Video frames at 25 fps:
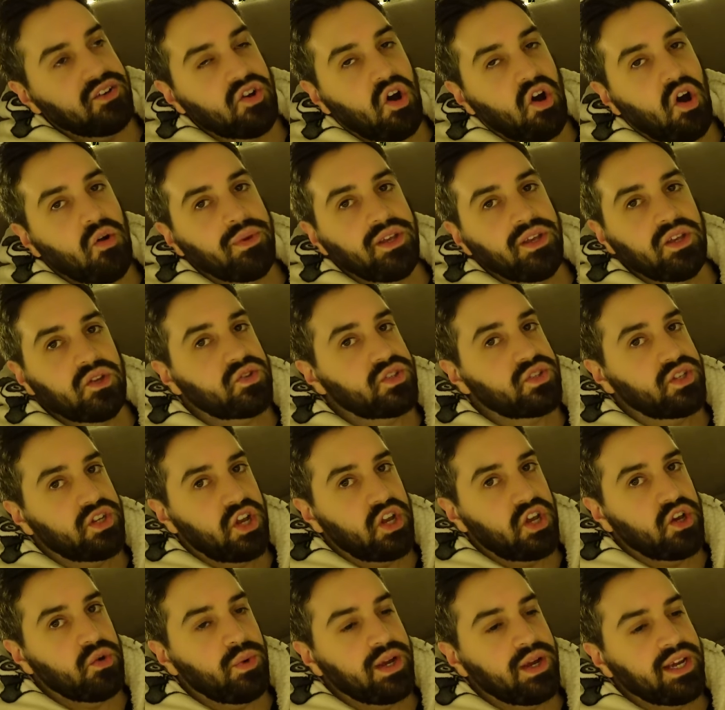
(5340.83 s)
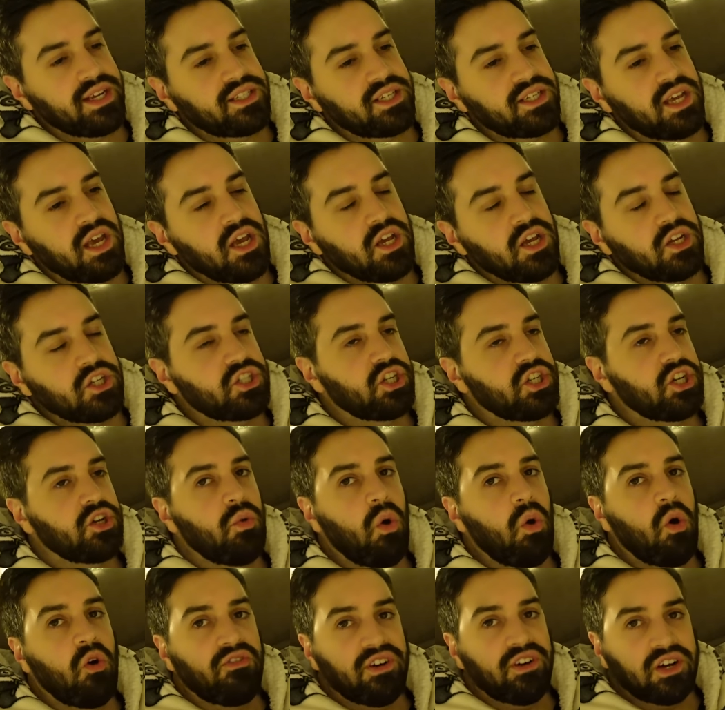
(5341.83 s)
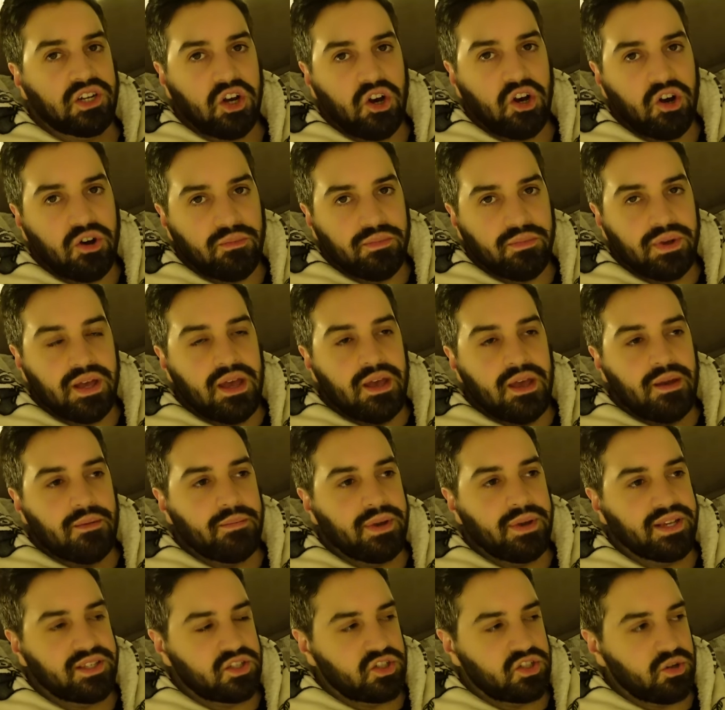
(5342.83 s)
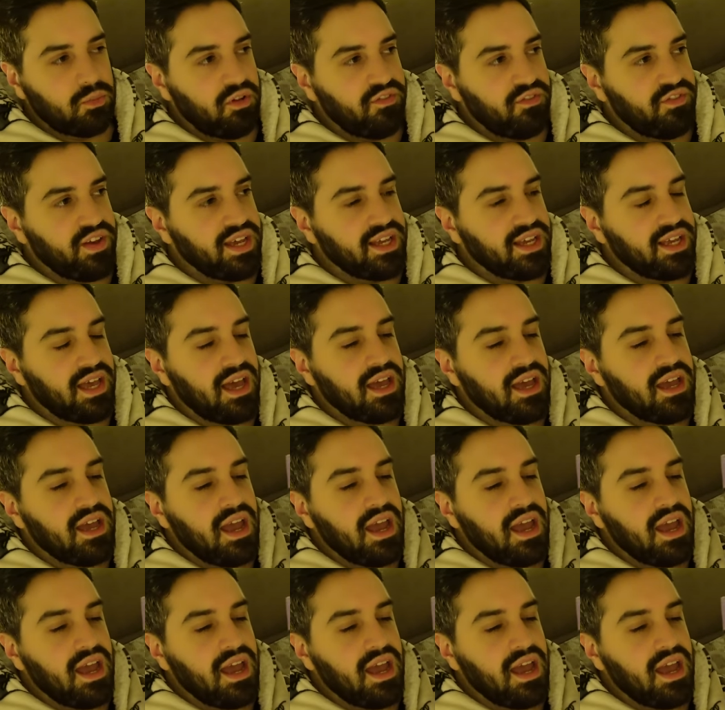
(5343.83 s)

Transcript: Nami using her weight to overcome Miss Doublefinger,